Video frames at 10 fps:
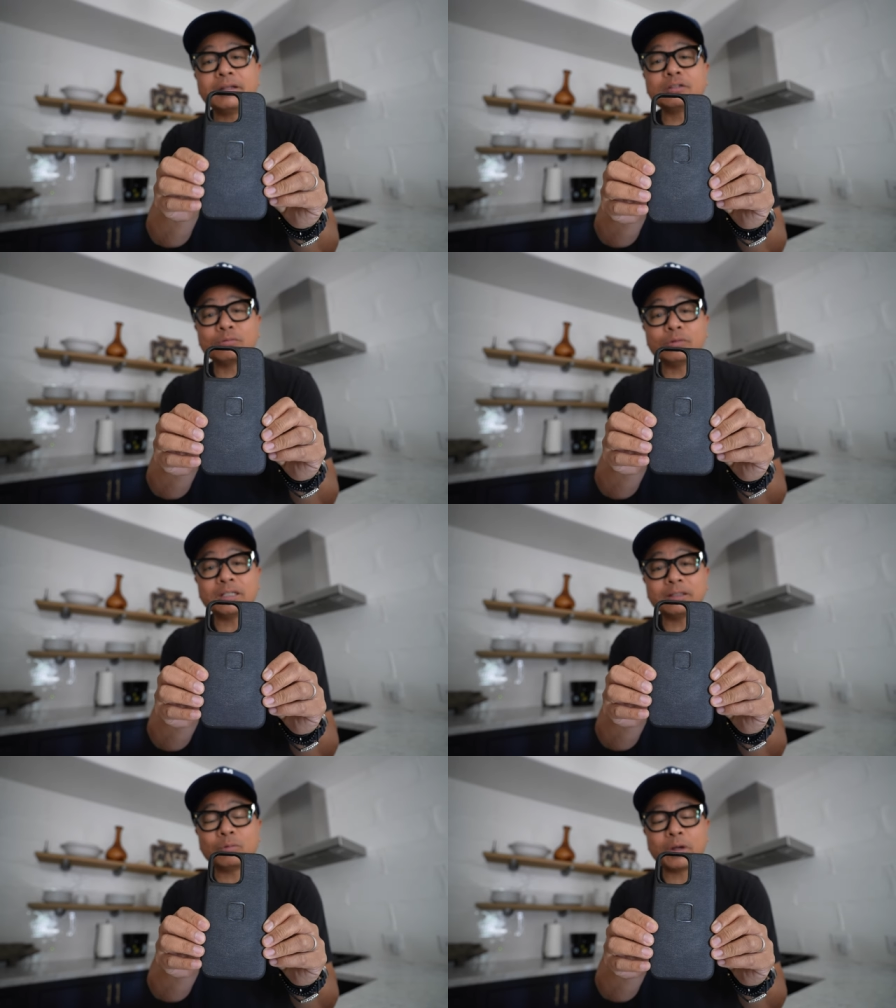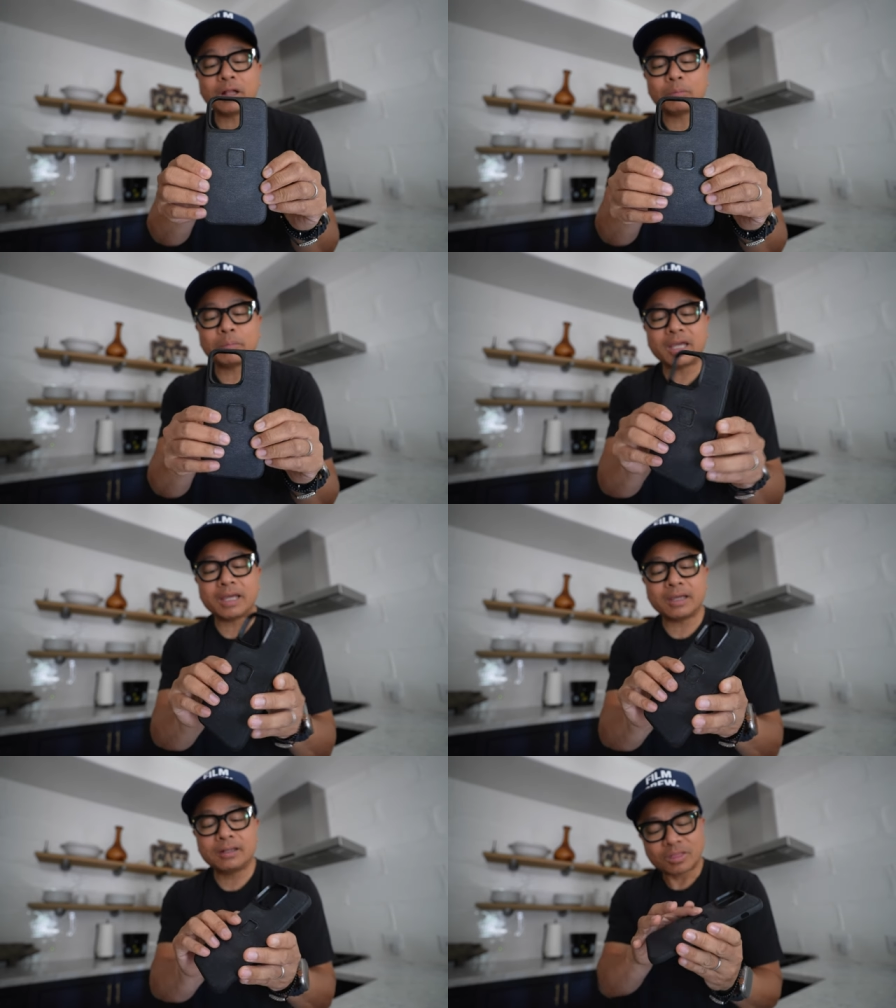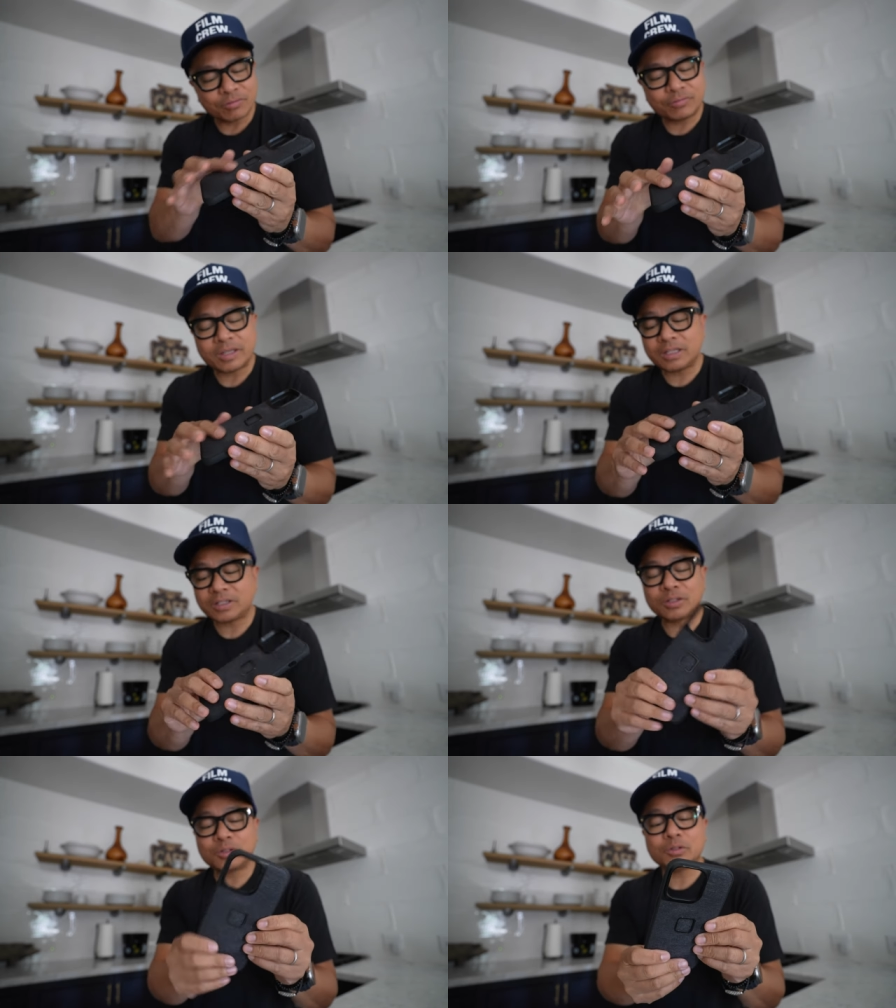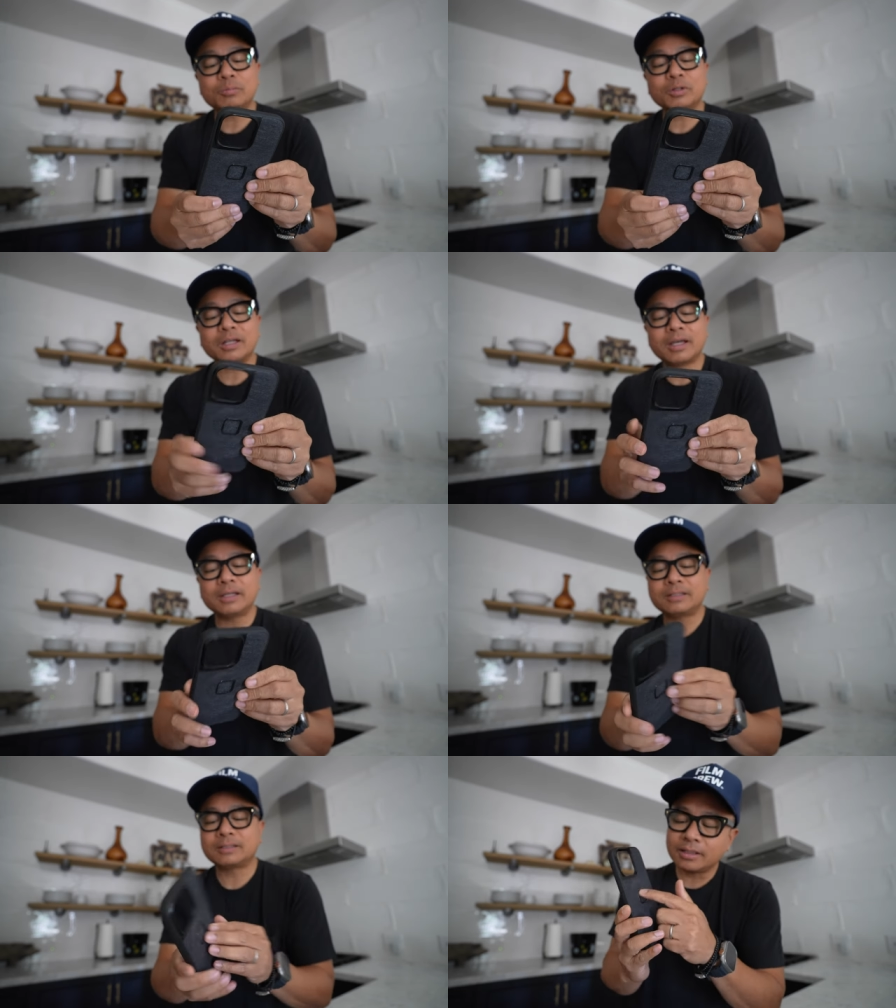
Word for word: It's really well made. The finish is super nice.